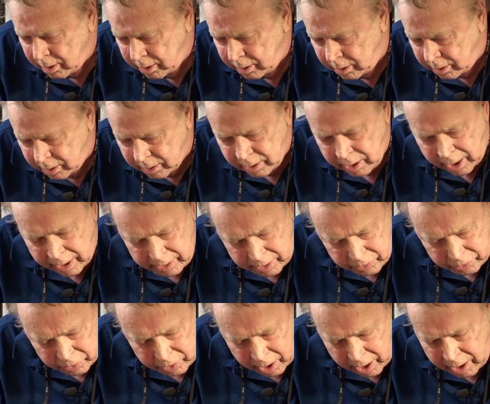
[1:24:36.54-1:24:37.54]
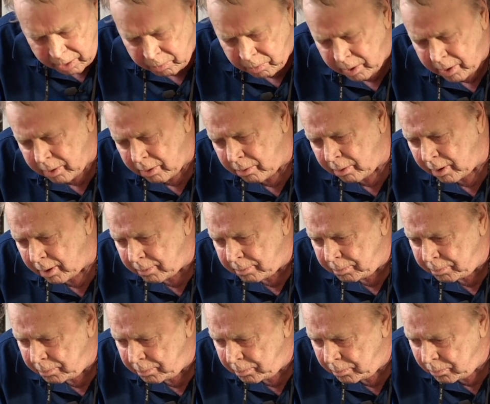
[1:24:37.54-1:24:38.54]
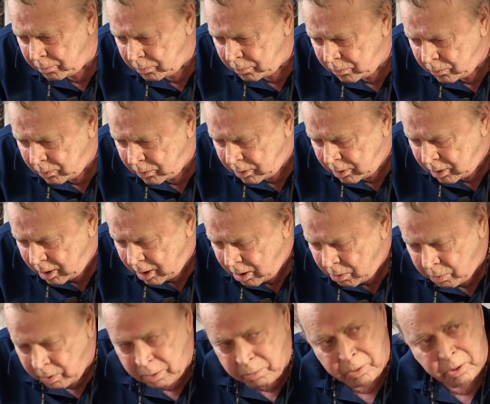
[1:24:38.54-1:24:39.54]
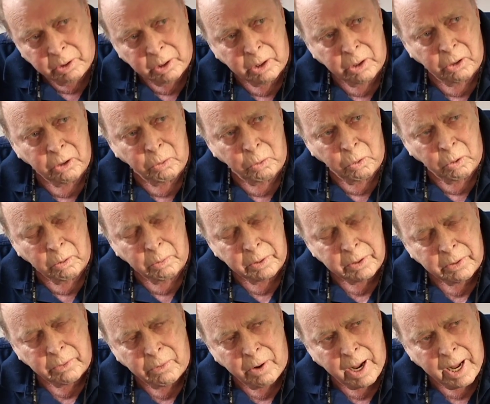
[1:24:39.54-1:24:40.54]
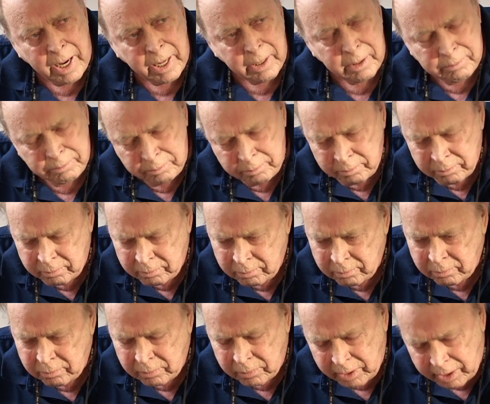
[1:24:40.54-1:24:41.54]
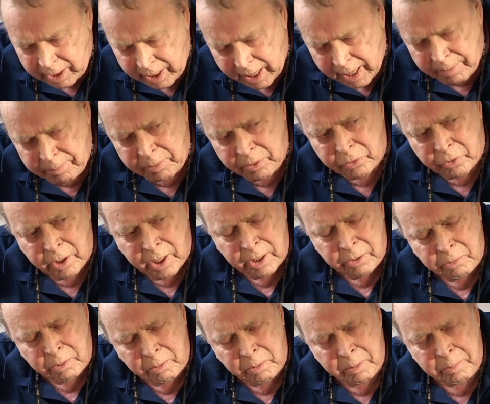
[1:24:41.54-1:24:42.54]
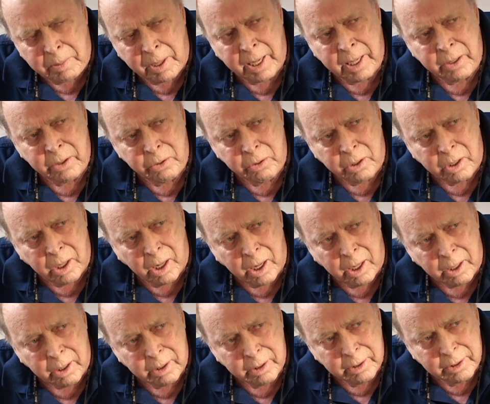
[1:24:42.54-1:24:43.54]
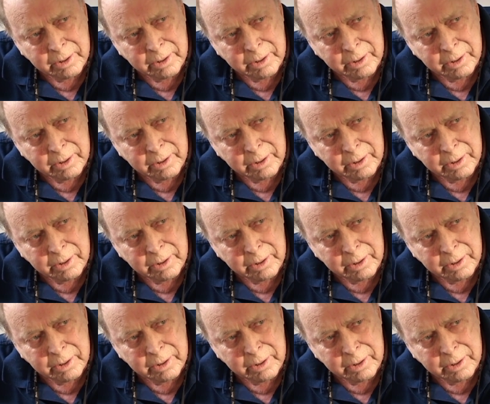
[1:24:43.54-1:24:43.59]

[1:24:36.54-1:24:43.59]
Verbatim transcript: he says, I decide whether uh, whether we're going to go to war with Iraq. And Cam decides whether we buy a new car.